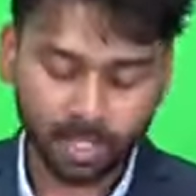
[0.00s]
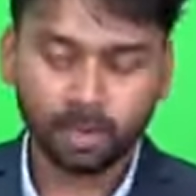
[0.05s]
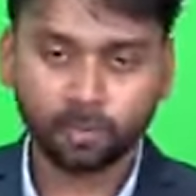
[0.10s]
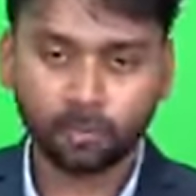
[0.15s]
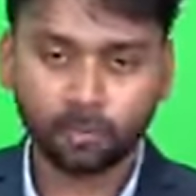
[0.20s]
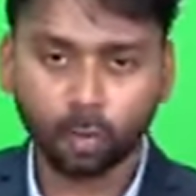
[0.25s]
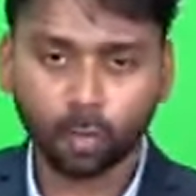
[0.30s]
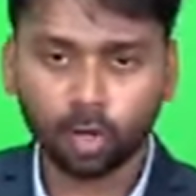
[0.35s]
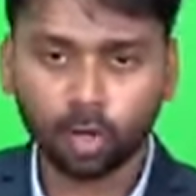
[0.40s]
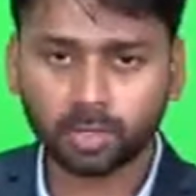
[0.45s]

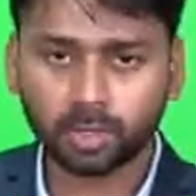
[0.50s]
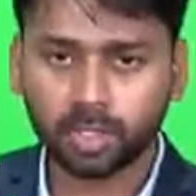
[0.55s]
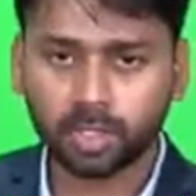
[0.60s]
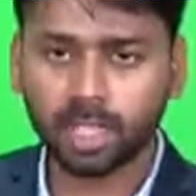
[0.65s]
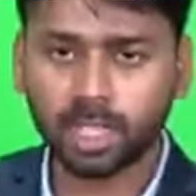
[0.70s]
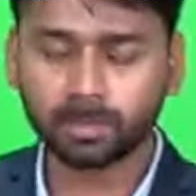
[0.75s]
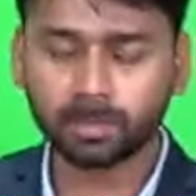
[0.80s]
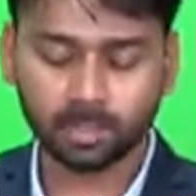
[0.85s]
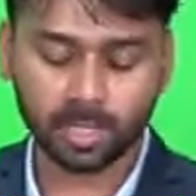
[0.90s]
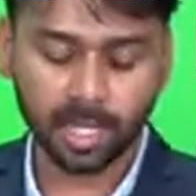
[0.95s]
4
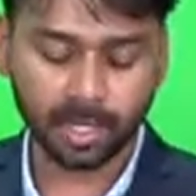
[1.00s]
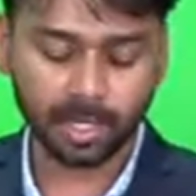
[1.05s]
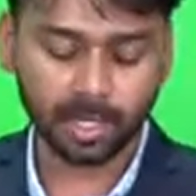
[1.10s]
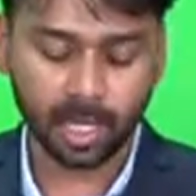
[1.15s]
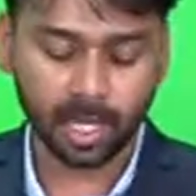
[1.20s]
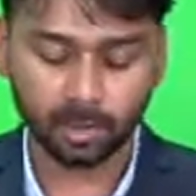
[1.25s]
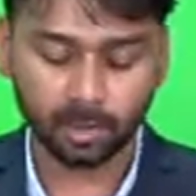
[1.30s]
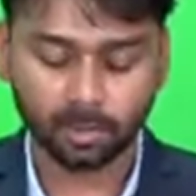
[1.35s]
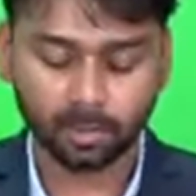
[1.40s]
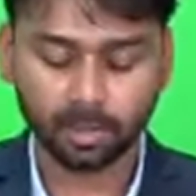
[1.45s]
themes they
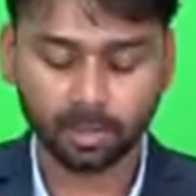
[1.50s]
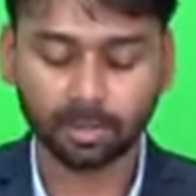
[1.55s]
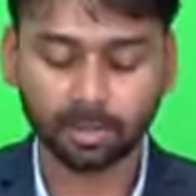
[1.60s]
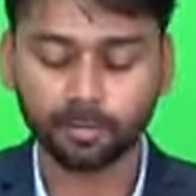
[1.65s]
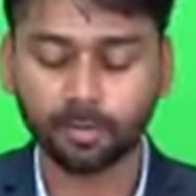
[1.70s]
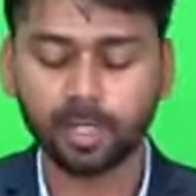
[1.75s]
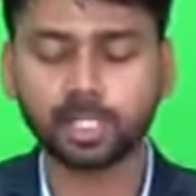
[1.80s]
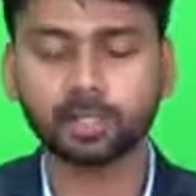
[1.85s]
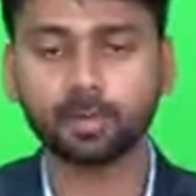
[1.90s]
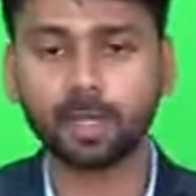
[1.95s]
gave
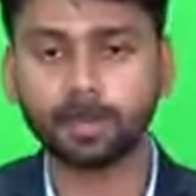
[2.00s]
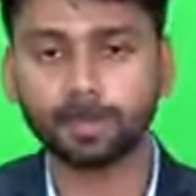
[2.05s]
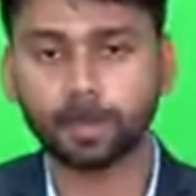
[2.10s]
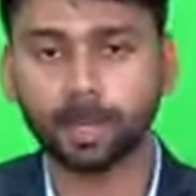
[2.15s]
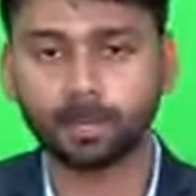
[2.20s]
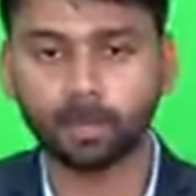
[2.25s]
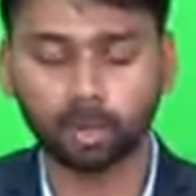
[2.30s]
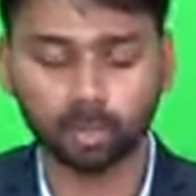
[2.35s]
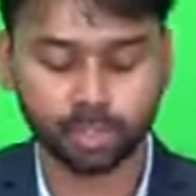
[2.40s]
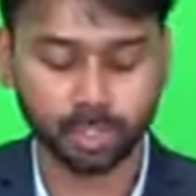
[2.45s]
which will
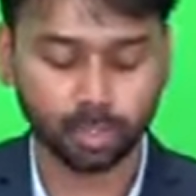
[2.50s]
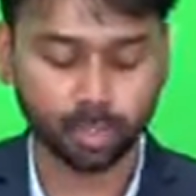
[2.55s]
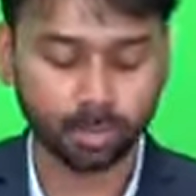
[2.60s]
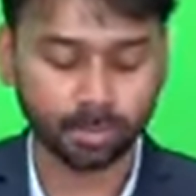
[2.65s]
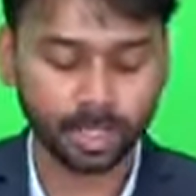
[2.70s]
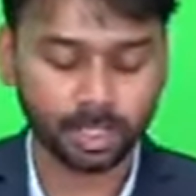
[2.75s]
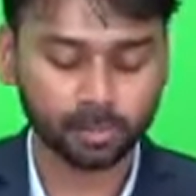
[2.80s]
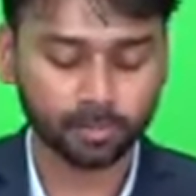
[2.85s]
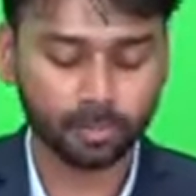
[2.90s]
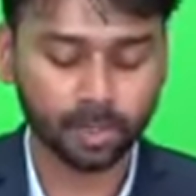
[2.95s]
promote
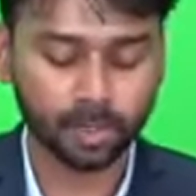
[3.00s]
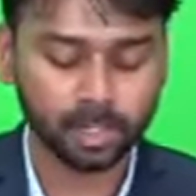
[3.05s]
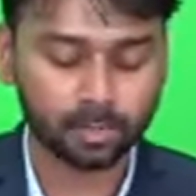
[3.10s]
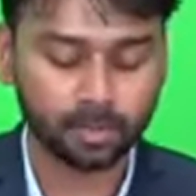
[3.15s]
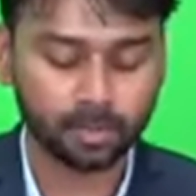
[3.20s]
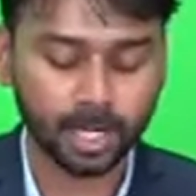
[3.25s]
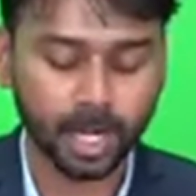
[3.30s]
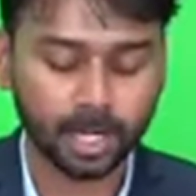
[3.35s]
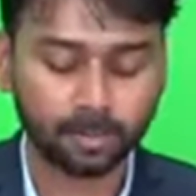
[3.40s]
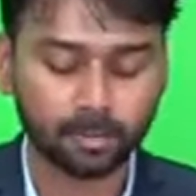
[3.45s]
genomics. First
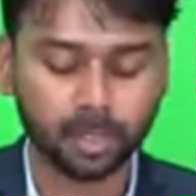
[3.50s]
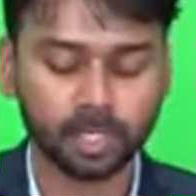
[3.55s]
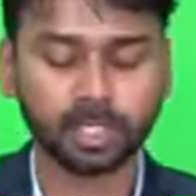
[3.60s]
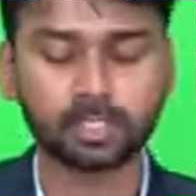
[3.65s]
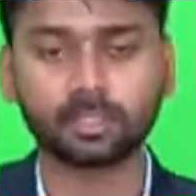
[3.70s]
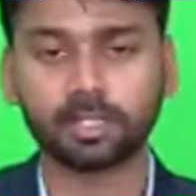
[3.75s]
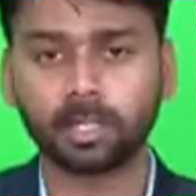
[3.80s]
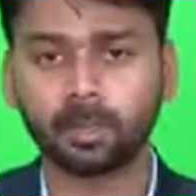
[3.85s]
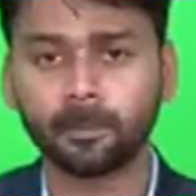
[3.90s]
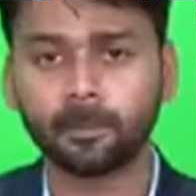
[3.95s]
one,
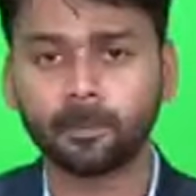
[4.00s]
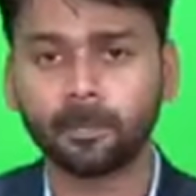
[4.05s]
advocacy.